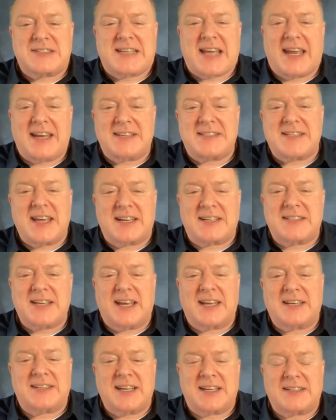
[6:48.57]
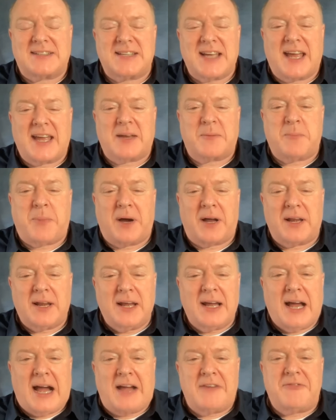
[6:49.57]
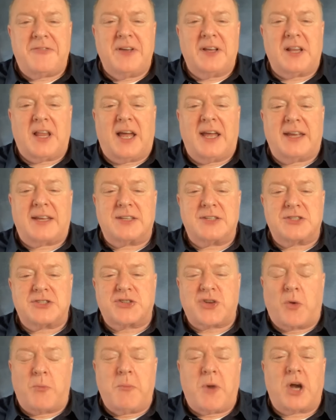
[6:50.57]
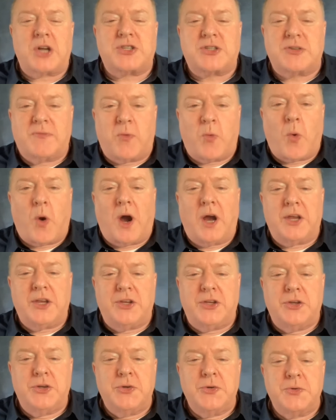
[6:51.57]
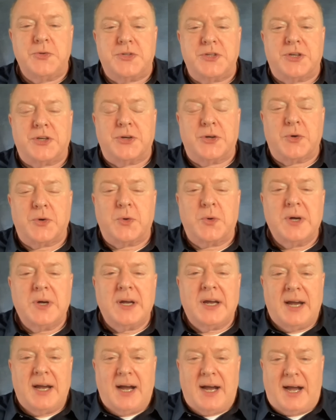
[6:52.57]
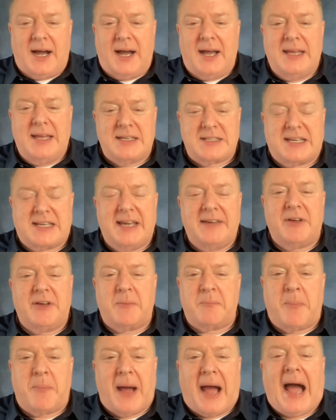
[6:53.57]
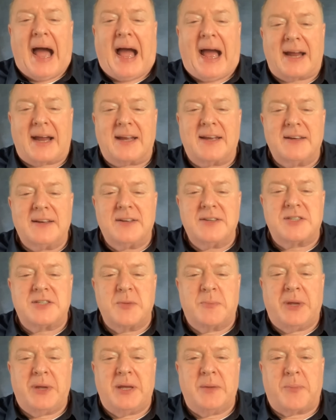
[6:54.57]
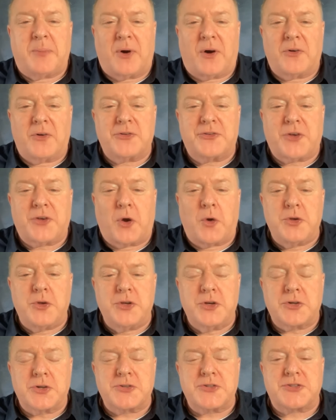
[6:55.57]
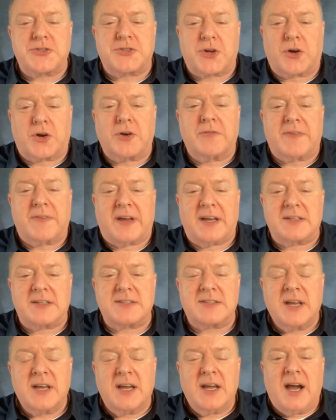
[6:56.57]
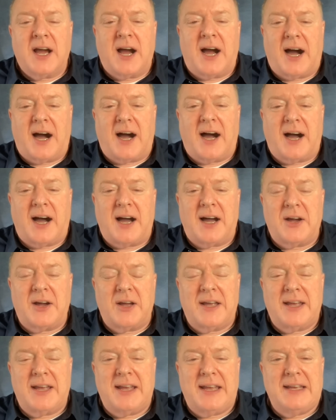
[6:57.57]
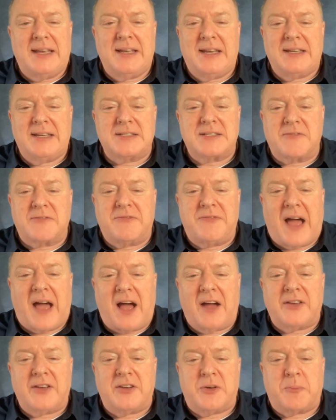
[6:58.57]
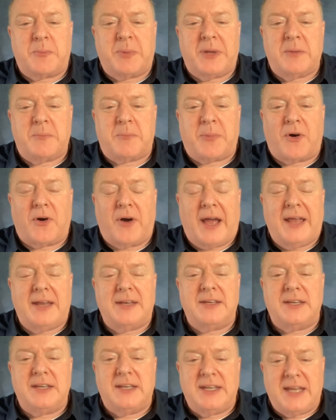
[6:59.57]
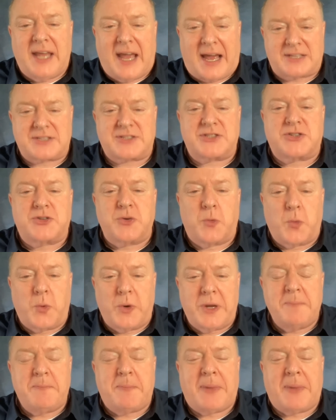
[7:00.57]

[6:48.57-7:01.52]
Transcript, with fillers: take, but I feel like so much of what you do is giving back to people. So your service is of value to people. And yes, do we